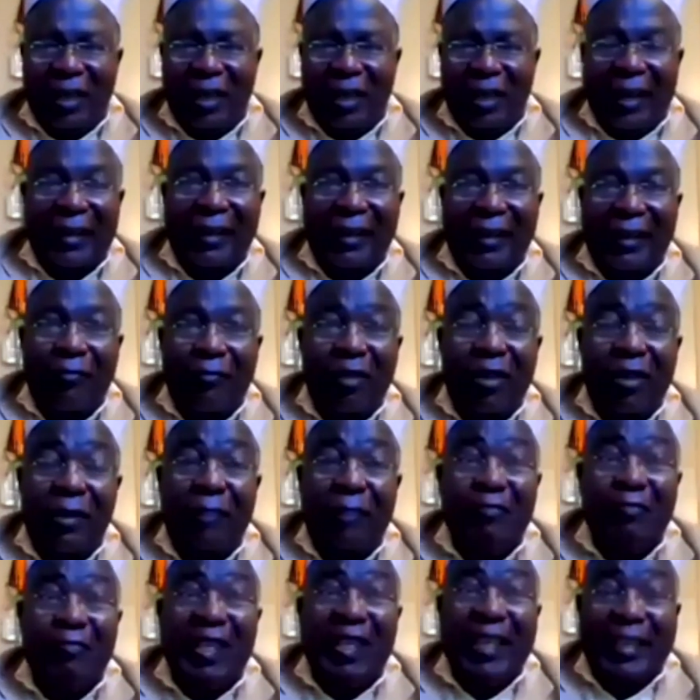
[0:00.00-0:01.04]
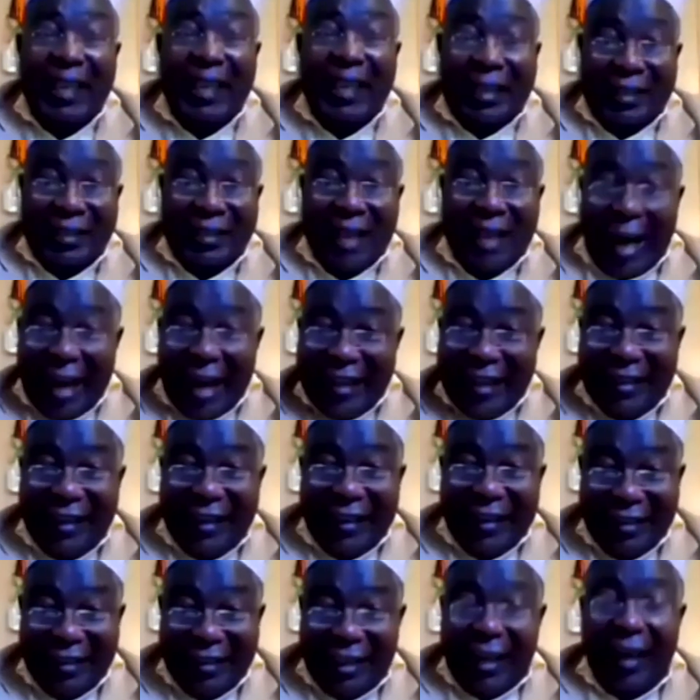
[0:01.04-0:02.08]
at the, the, traders, the
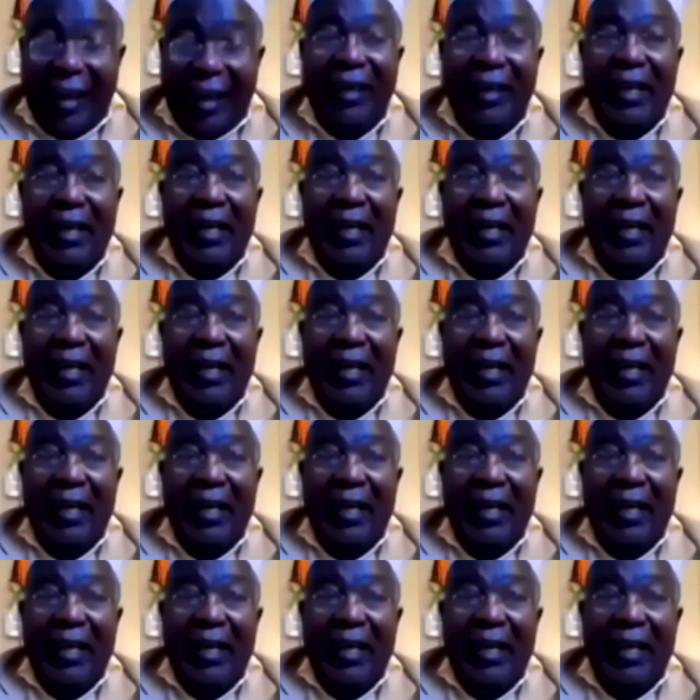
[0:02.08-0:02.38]
hustlers there,